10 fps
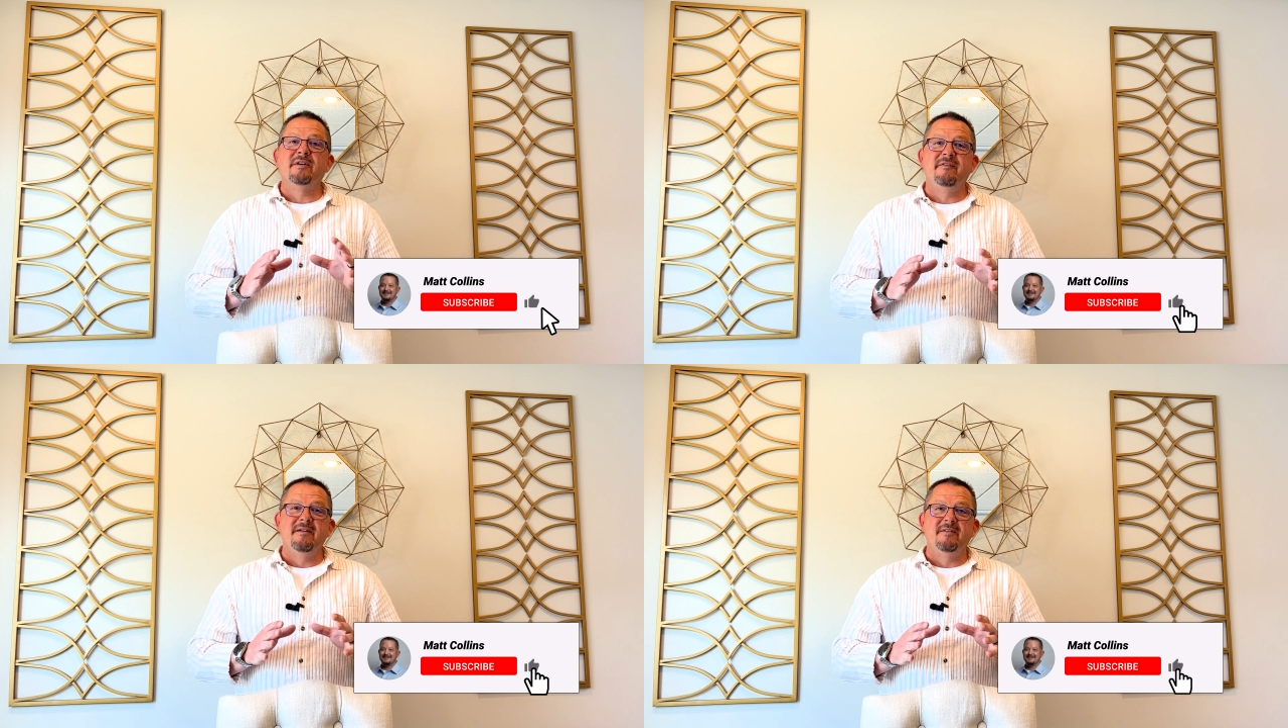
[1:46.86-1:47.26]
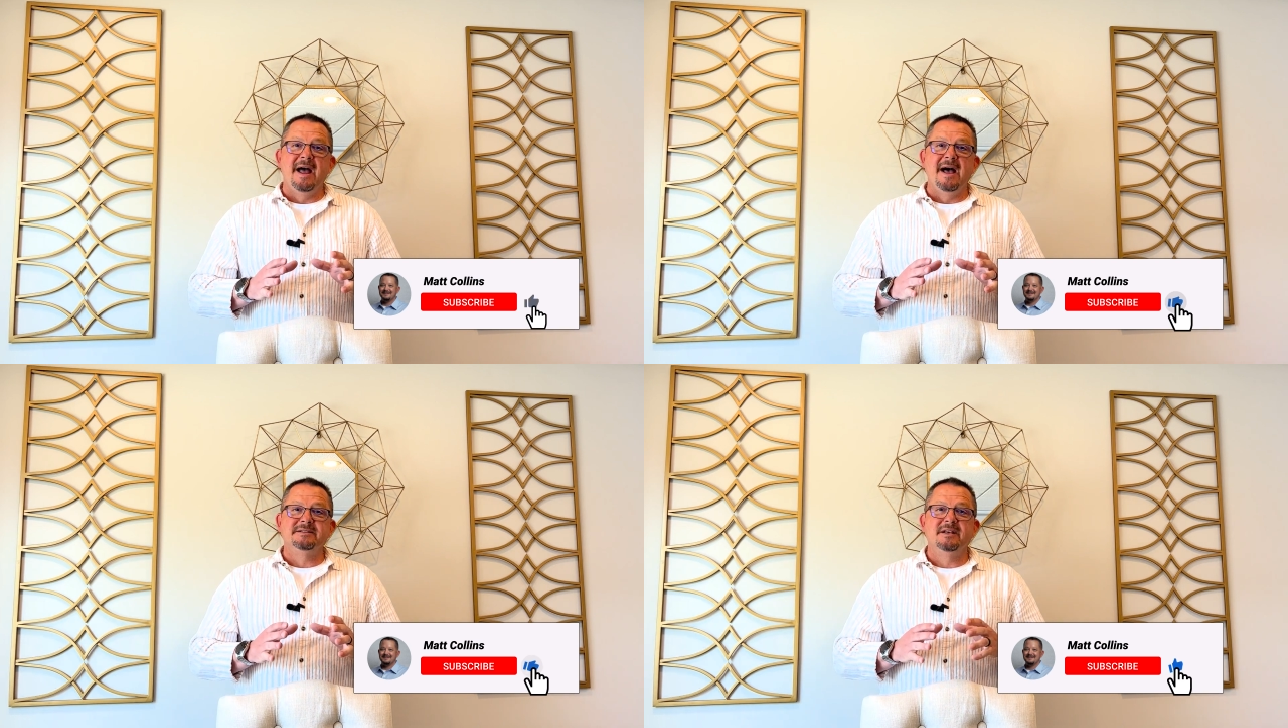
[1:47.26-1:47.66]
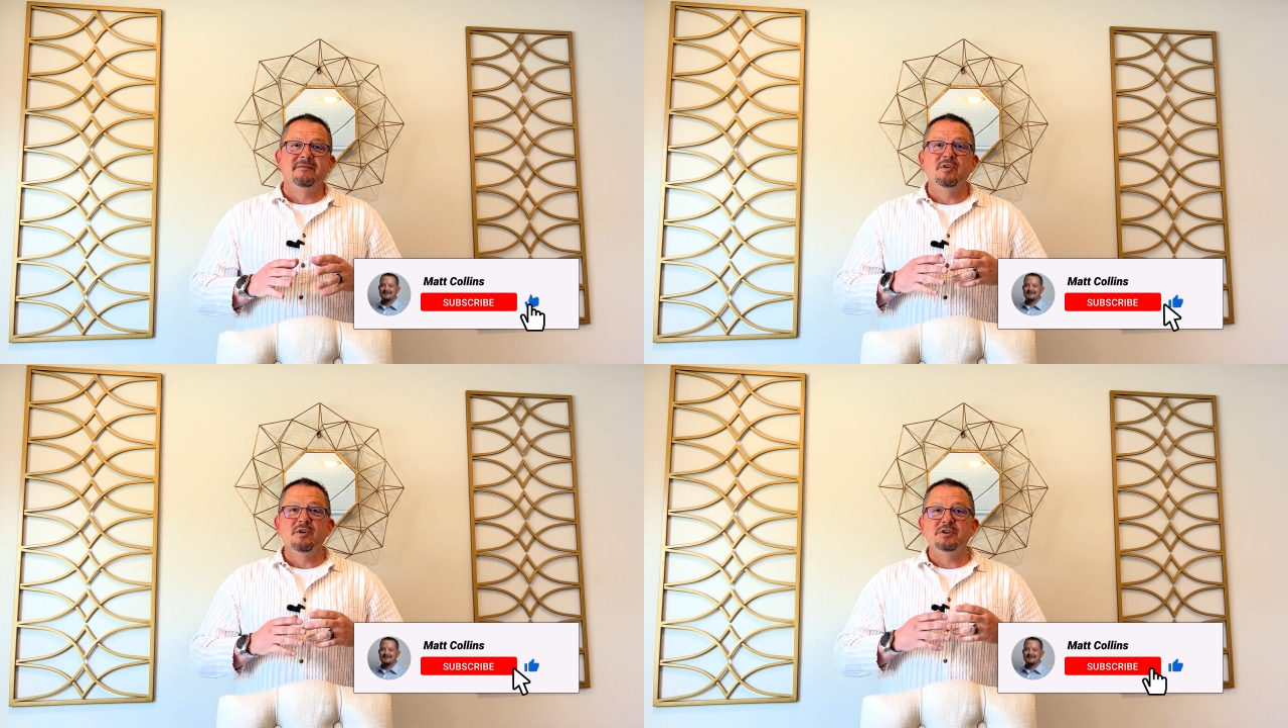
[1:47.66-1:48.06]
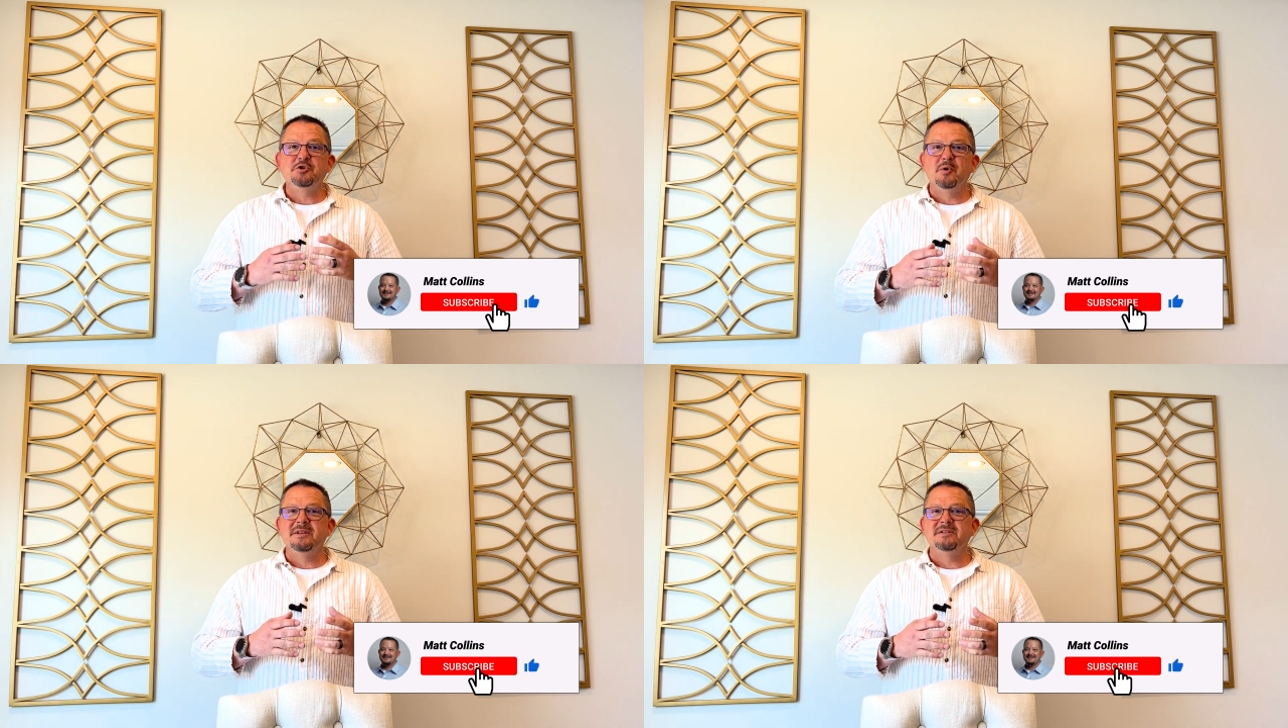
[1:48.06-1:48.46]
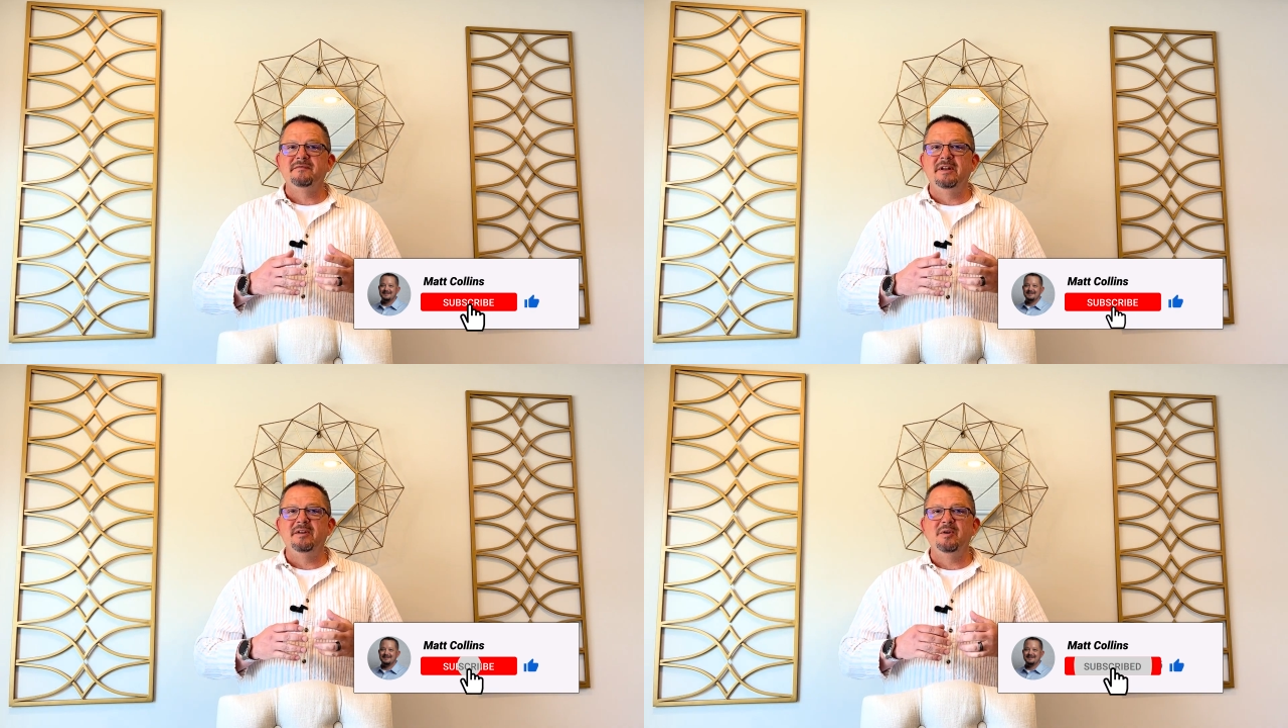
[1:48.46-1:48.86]
a quick favor to ask. If you're enjoying
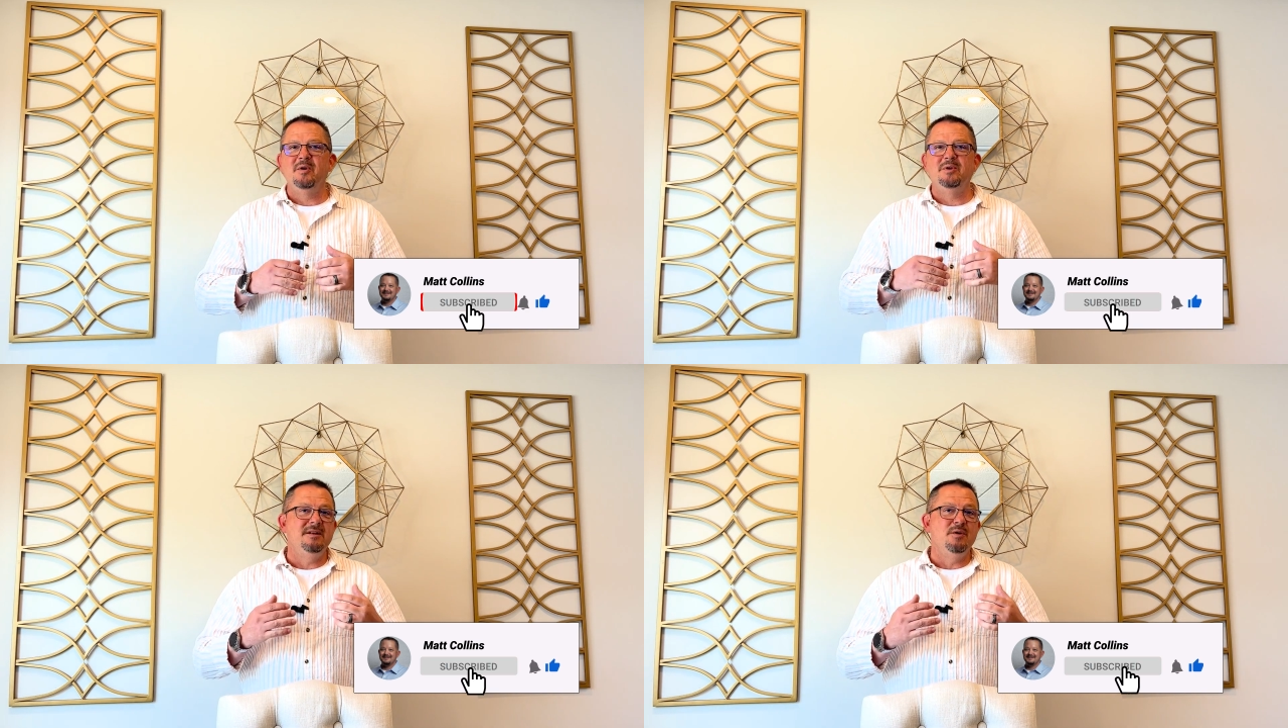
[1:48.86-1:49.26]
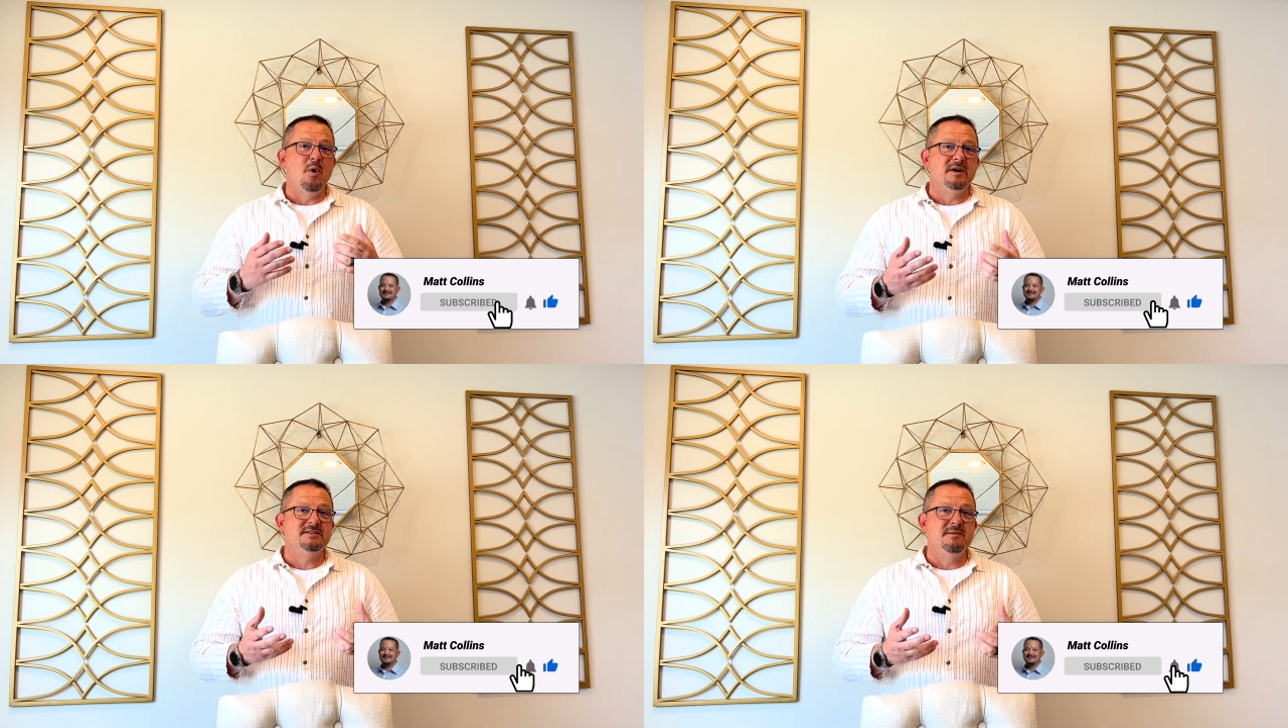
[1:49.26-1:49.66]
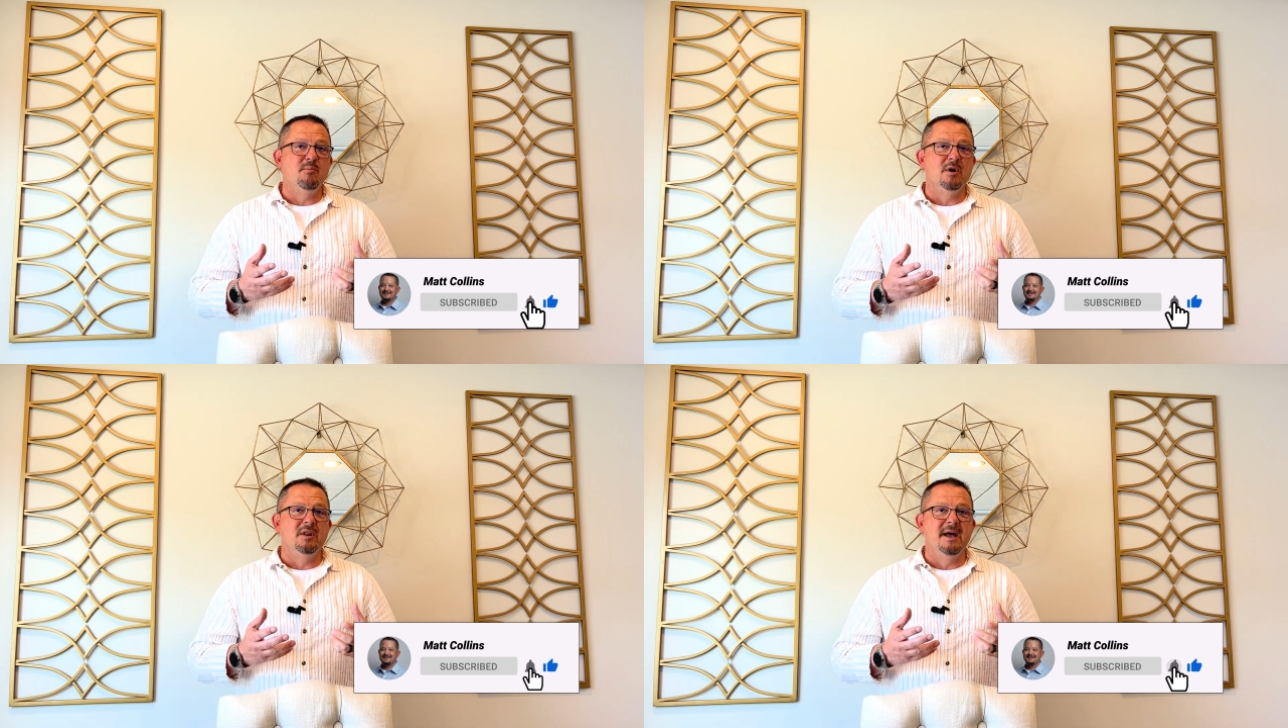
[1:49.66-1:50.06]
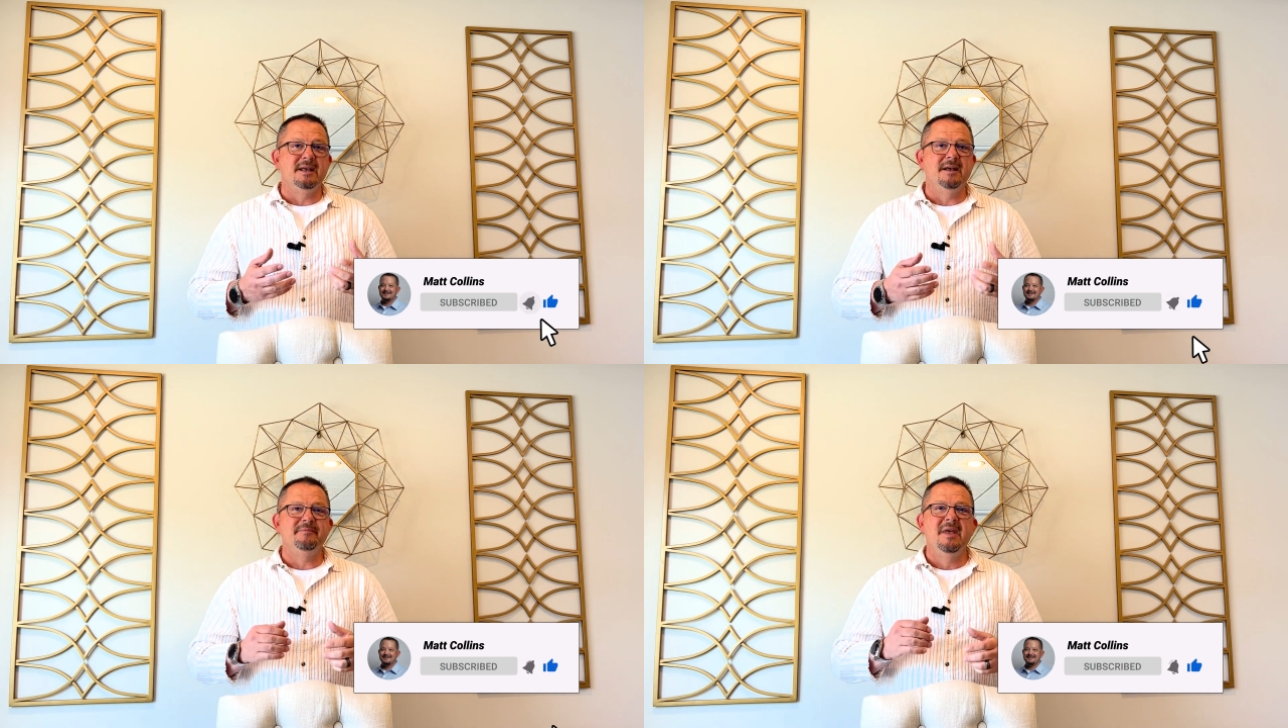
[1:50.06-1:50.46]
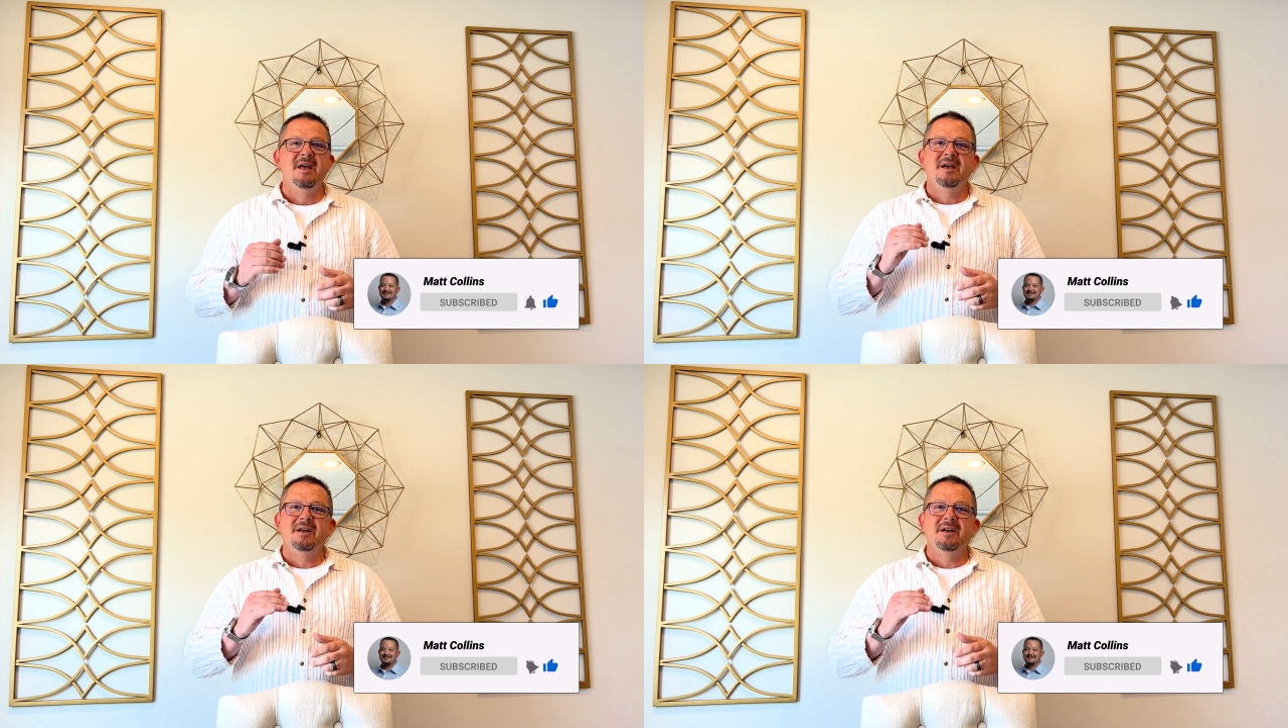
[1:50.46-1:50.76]
this video and you wanna see more like it,